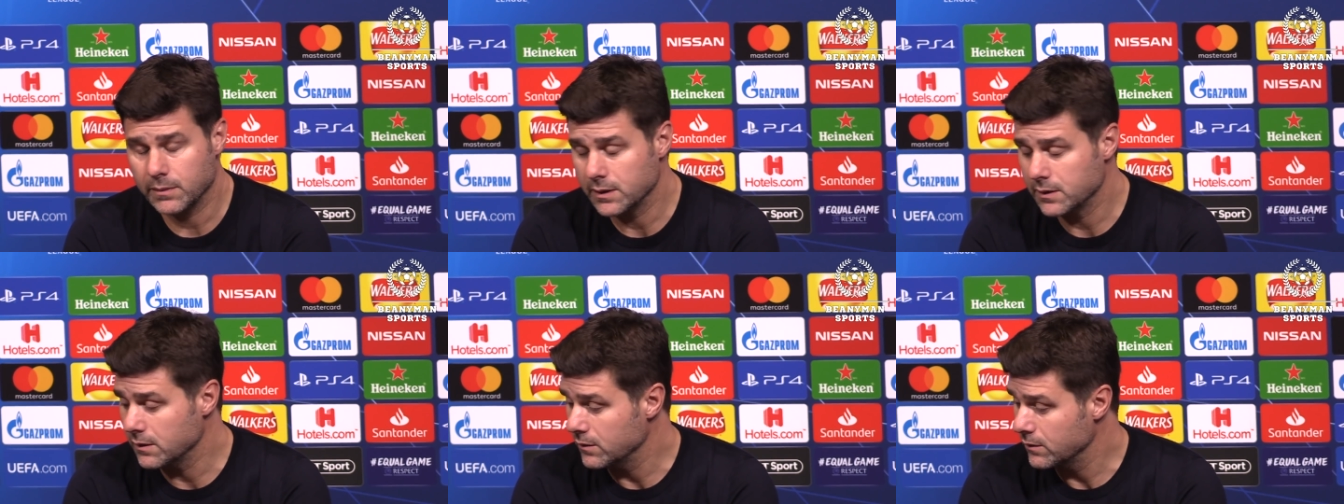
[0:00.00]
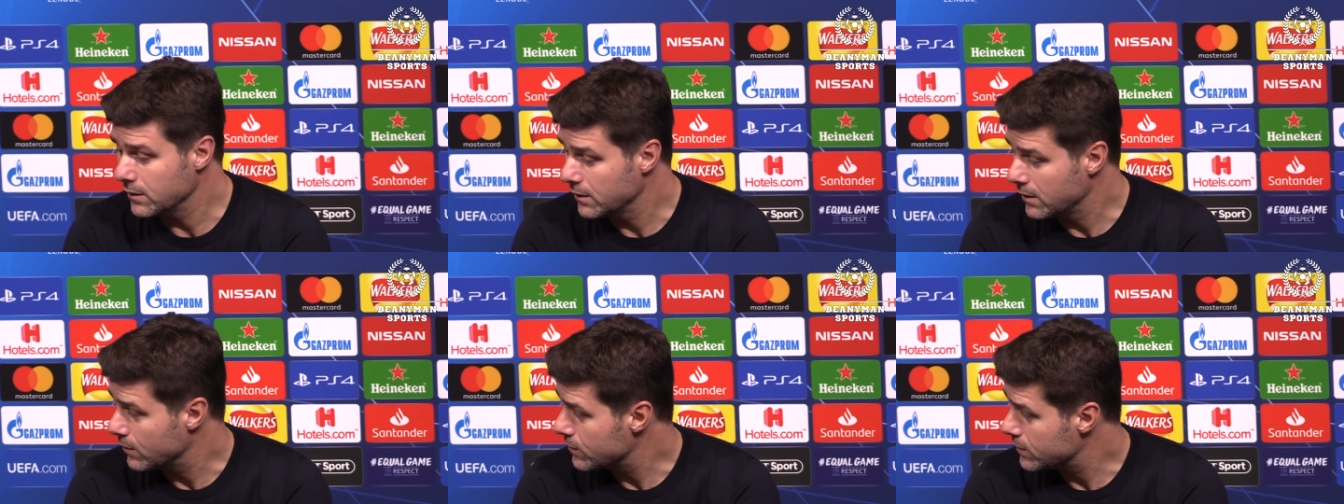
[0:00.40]
Barcelona.
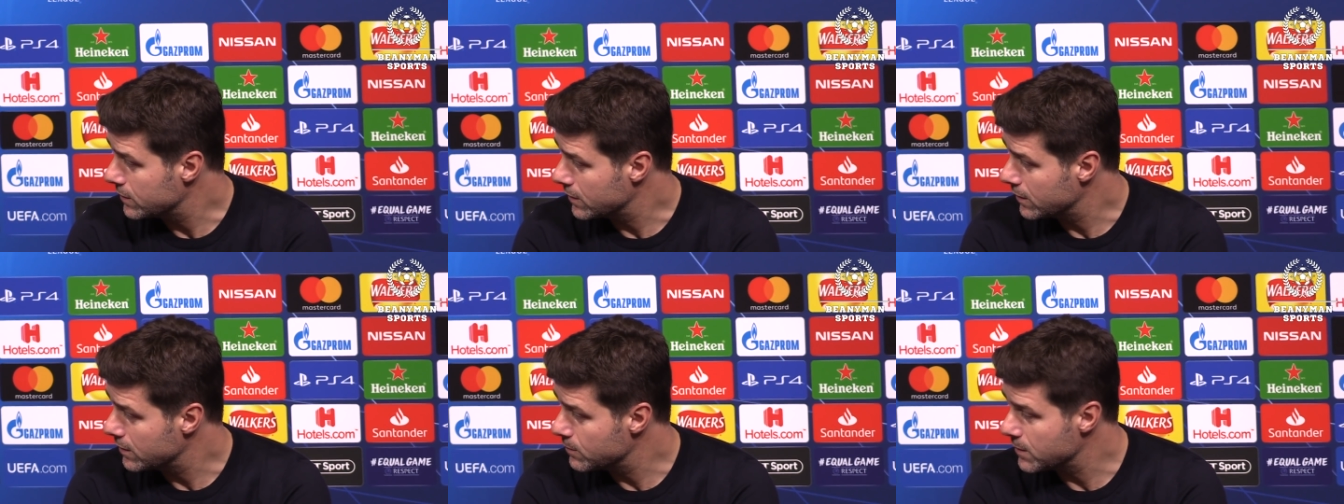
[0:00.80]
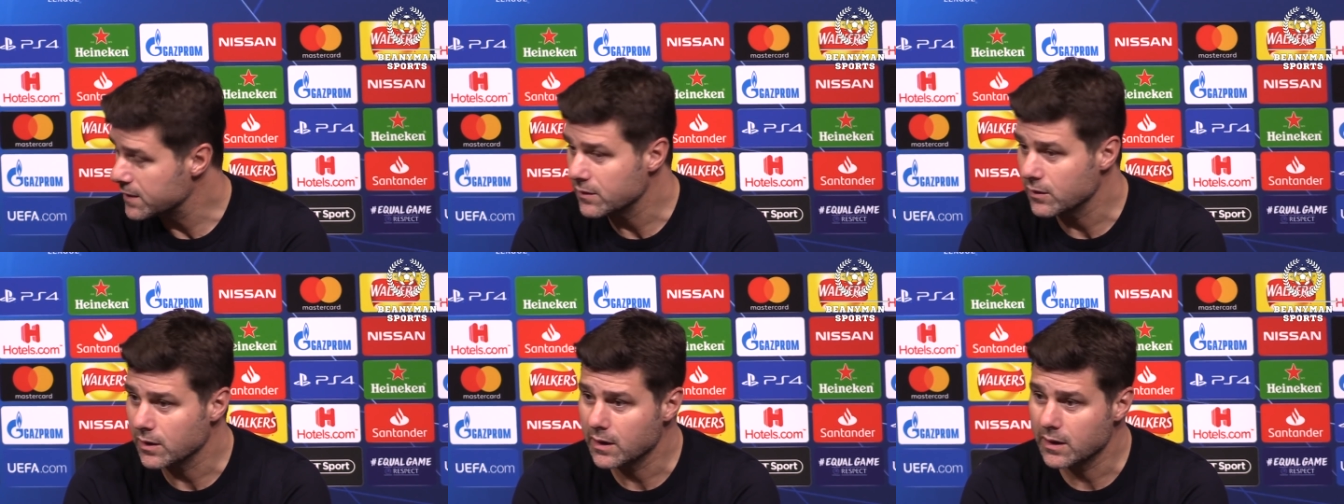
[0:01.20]
I was thinking in
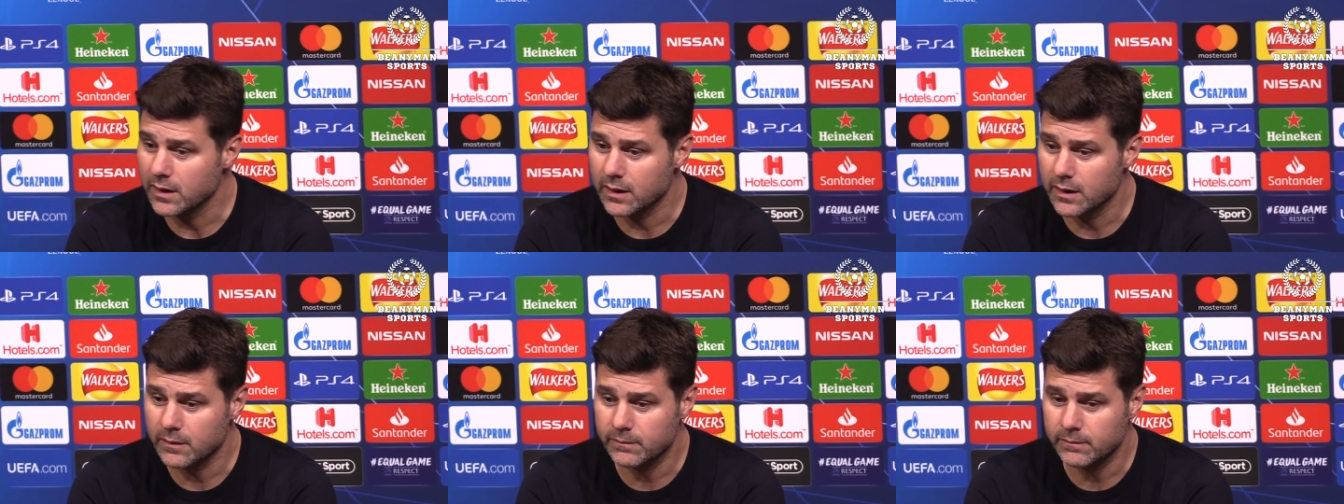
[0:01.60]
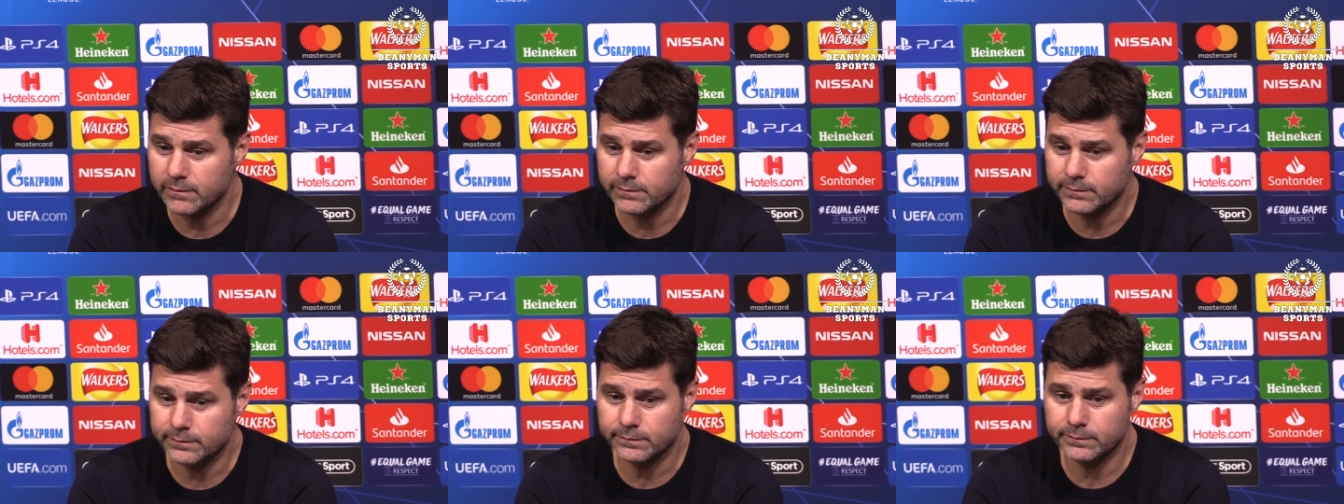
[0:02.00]
Barcelona.
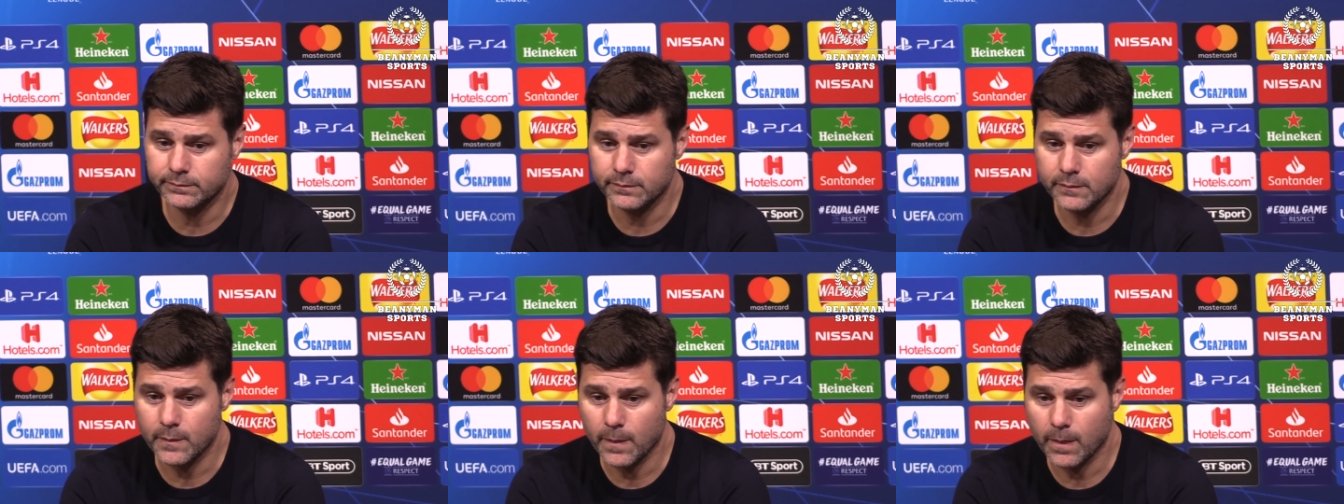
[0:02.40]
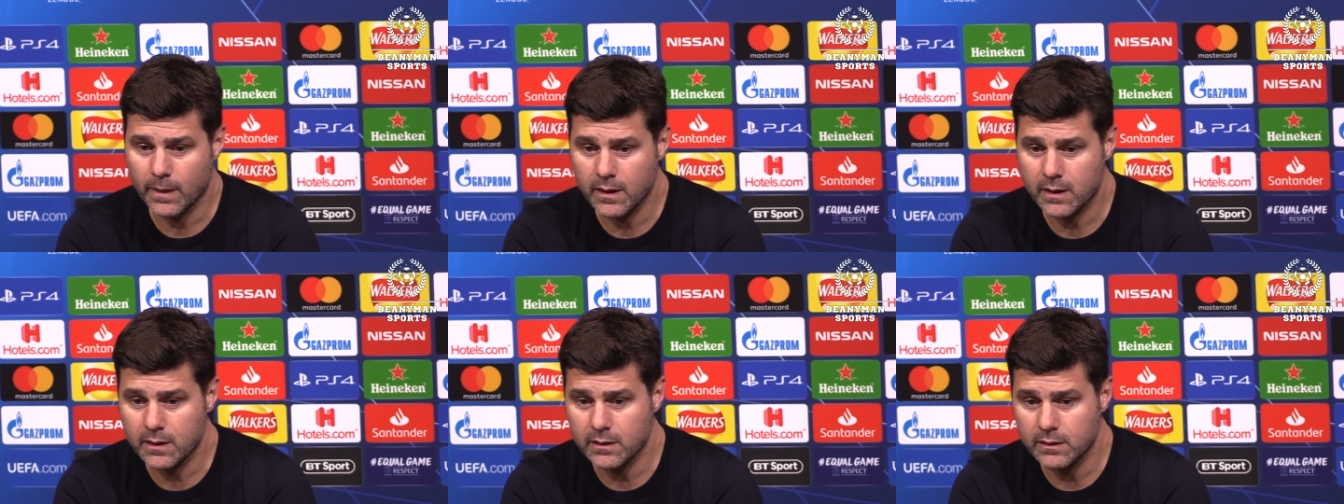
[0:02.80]
Um,
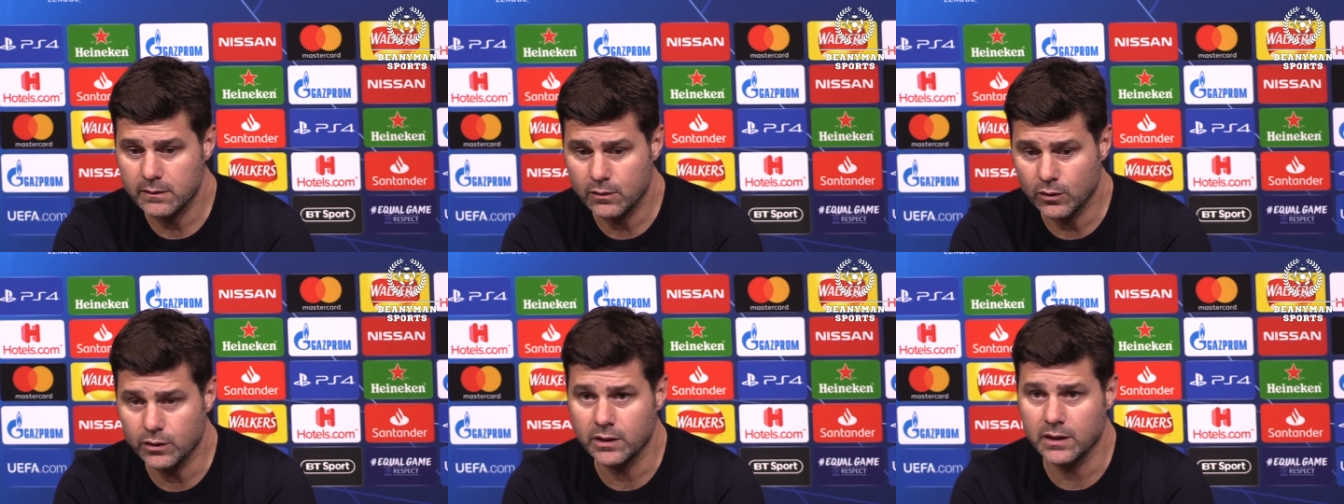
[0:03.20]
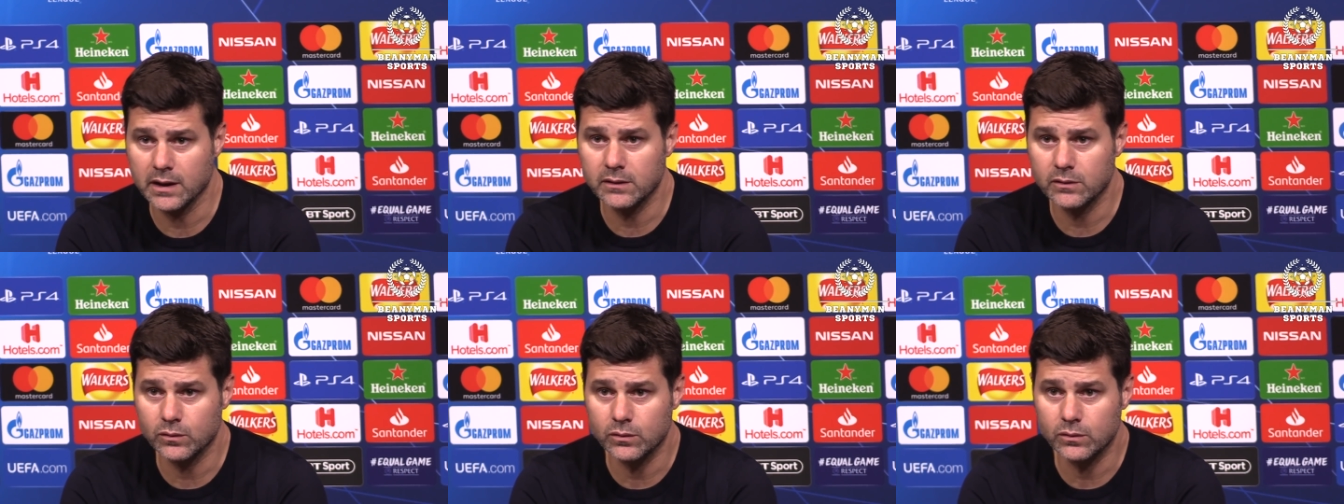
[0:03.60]

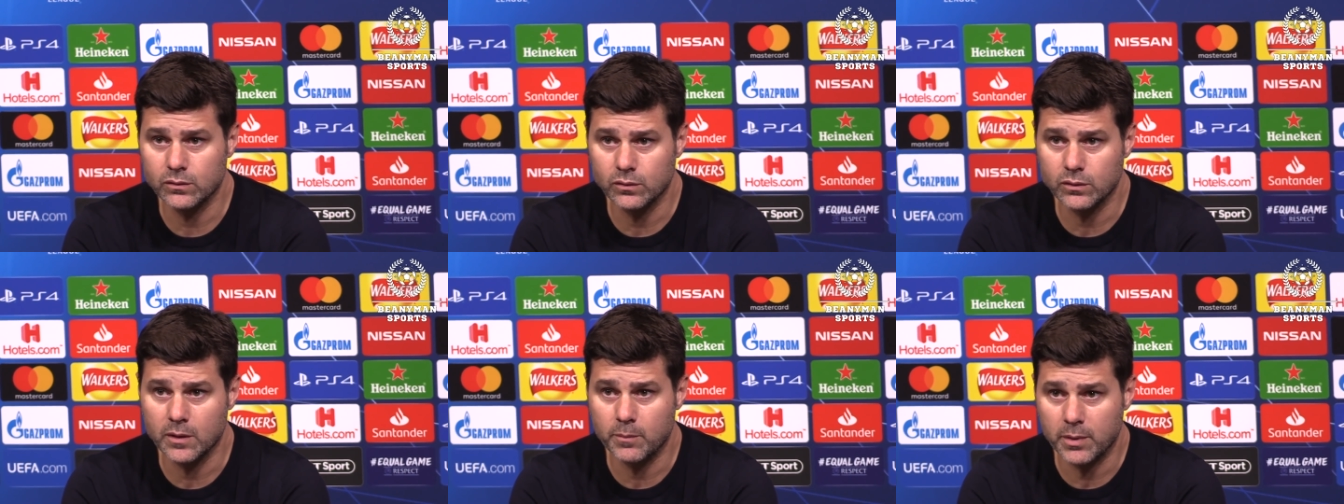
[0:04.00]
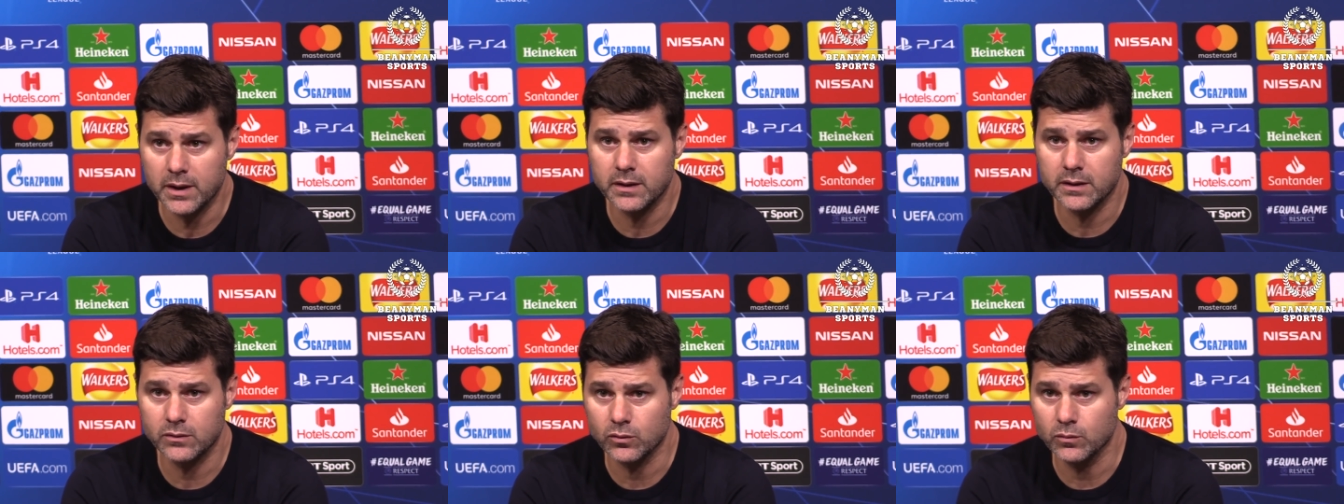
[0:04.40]
Tottenham to, to the
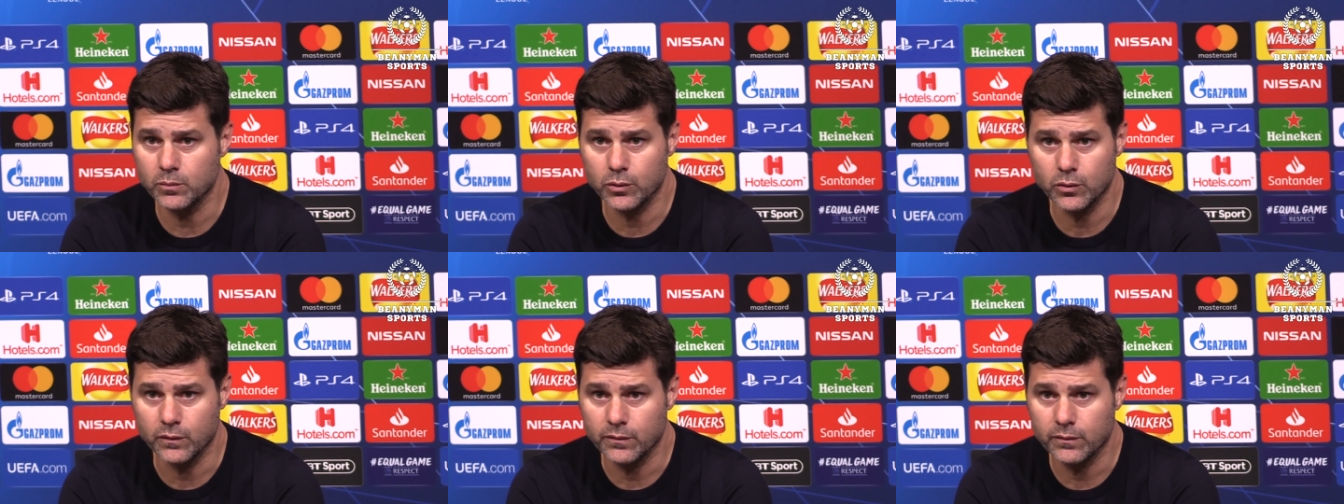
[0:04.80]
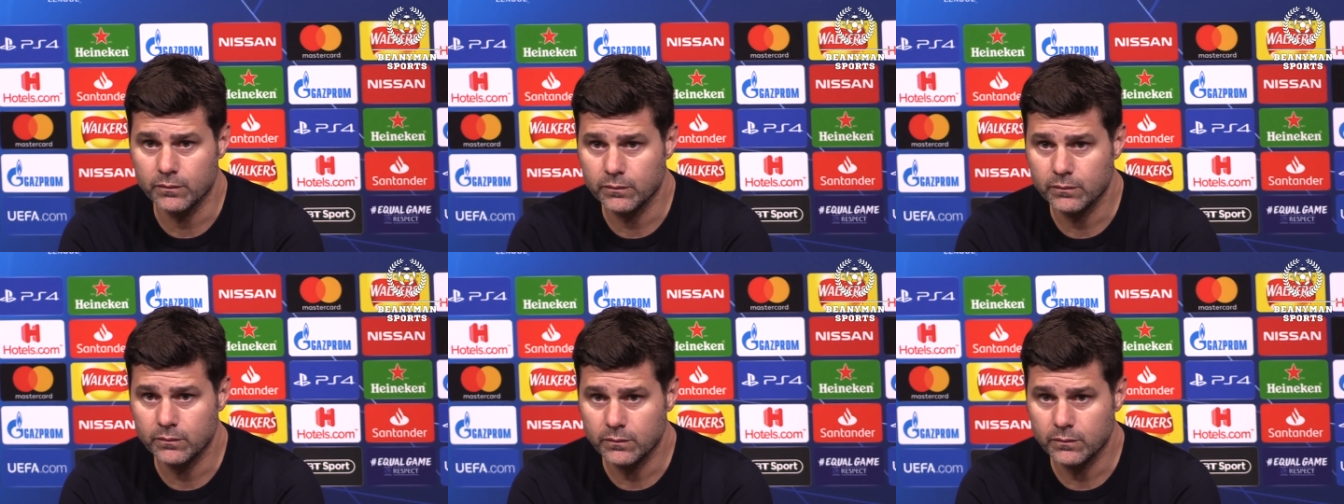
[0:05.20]
player to improve.